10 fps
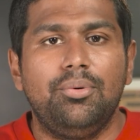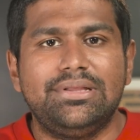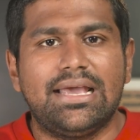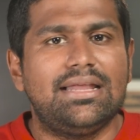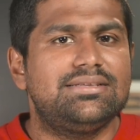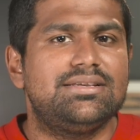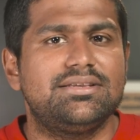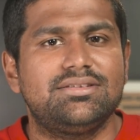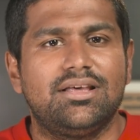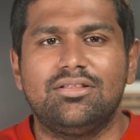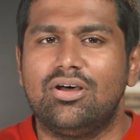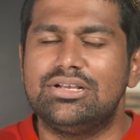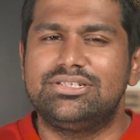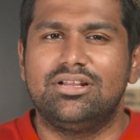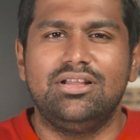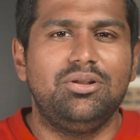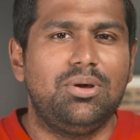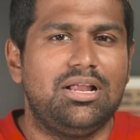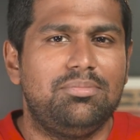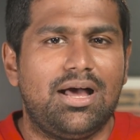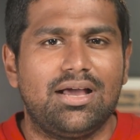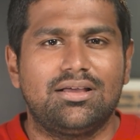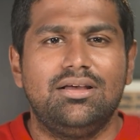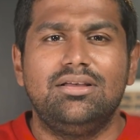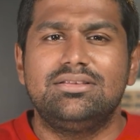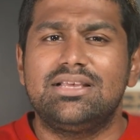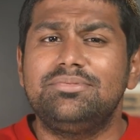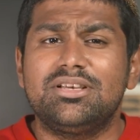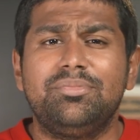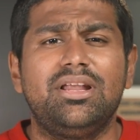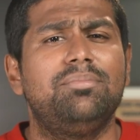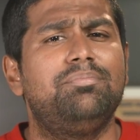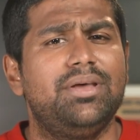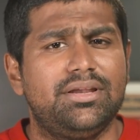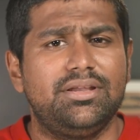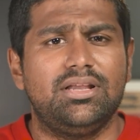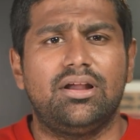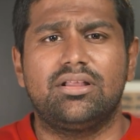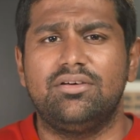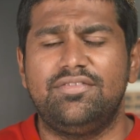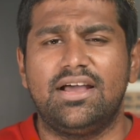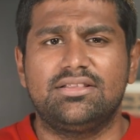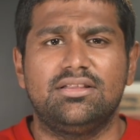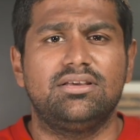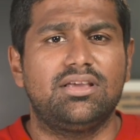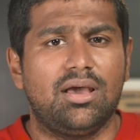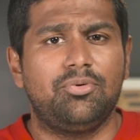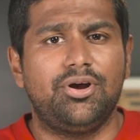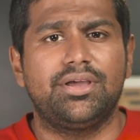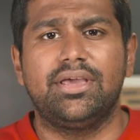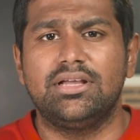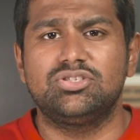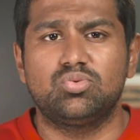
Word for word: When the Galaxy S9 launched a little while back, Samsung made a big deal out of the fact that the camera can